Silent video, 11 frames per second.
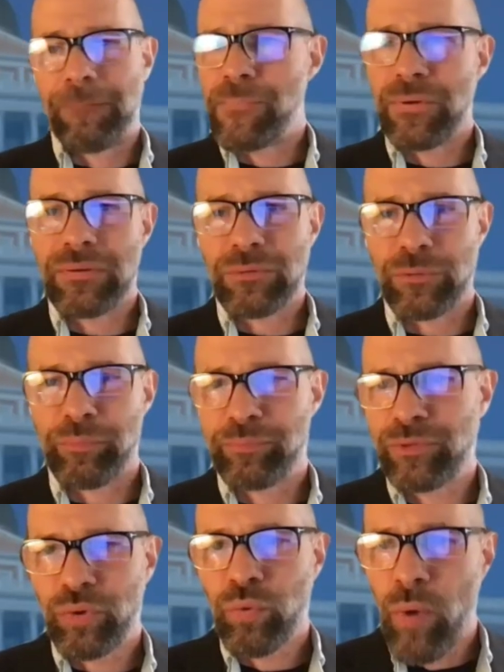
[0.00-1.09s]
There was
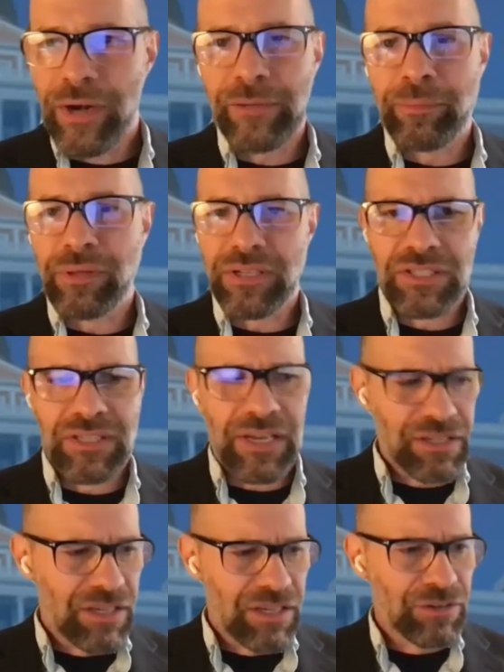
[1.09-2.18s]
20 plus data
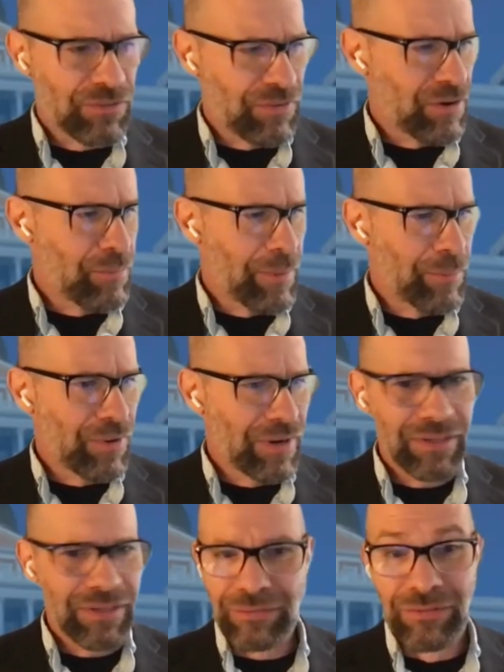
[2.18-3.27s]
centers, if I remember right.